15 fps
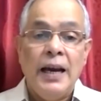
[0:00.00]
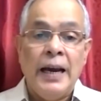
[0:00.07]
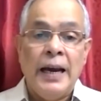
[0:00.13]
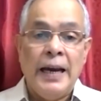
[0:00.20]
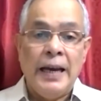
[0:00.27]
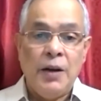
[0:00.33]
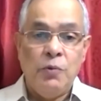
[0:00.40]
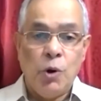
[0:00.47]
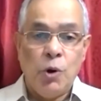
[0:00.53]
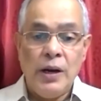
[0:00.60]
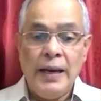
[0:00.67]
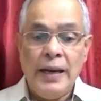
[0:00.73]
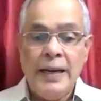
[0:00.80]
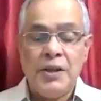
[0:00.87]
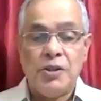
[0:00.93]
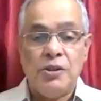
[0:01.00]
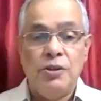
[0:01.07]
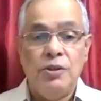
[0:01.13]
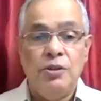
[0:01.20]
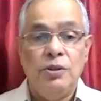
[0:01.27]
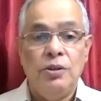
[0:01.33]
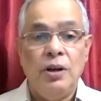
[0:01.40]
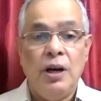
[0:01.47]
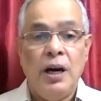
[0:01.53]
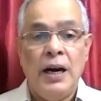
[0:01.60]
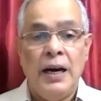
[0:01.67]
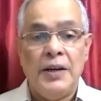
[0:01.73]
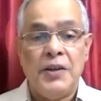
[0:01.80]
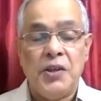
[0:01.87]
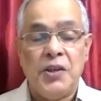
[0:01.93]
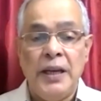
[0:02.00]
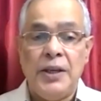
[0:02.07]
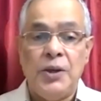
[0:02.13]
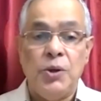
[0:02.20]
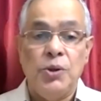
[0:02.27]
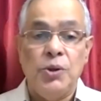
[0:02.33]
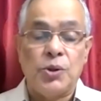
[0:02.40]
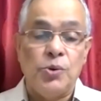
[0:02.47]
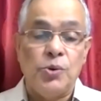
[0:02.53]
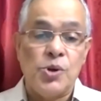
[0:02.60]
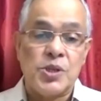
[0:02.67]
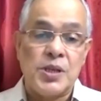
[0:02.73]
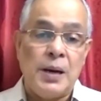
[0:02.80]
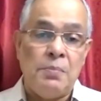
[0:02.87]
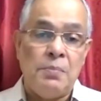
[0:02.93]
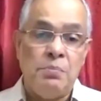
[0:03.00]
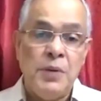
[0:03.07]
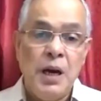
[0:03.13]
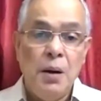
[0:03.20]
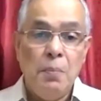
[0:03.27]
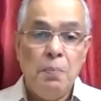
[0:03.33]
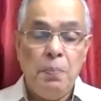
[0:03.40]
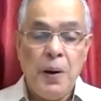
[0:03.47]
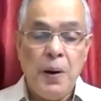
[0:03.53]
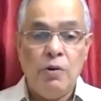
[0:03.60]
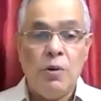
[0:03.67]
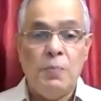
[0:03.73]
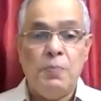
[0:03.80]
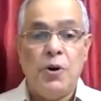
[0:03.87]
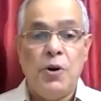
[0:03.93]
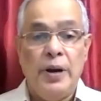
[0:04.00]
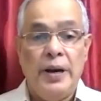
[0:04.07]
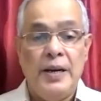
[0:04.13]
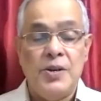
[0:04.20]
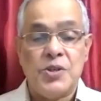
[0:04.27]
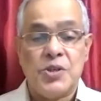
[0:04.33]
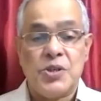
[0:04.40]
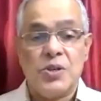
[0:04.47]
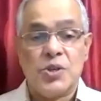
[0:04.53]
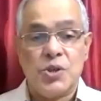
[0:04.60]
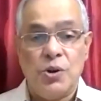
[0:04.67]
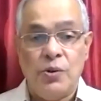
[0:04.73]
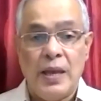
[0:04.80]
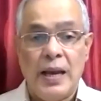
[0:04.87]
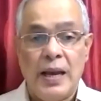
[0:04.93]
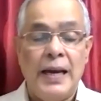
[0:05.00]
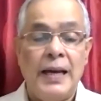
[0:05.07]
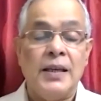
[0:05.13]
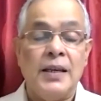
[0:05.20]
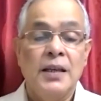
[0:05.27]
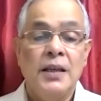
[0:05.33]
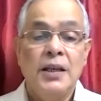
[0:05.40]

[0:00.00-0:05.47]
and would like to take you through some PowerPoints so that